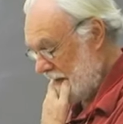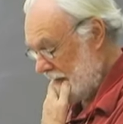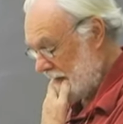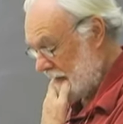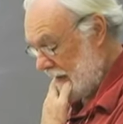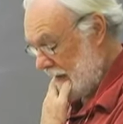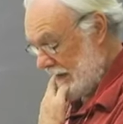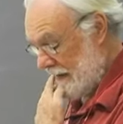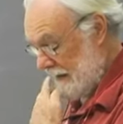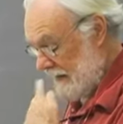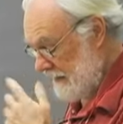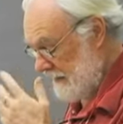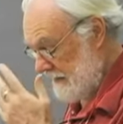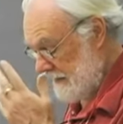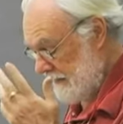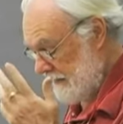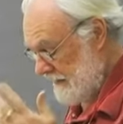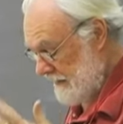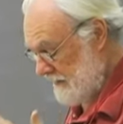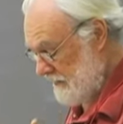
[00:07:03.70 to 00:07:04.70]
think they are,
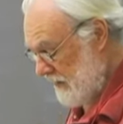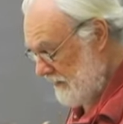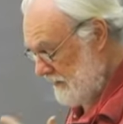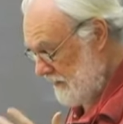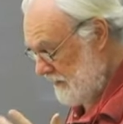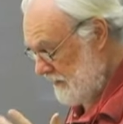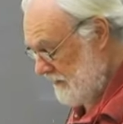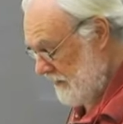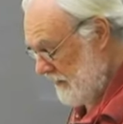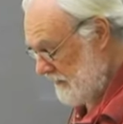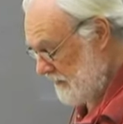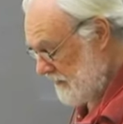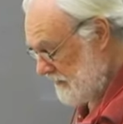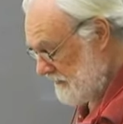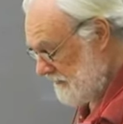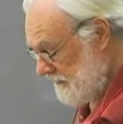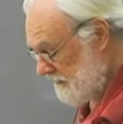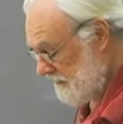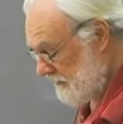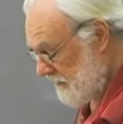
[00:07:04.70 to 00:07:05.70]
and, and maybe you have
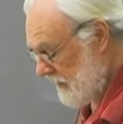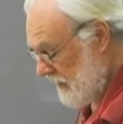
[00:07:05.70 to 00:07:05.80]
some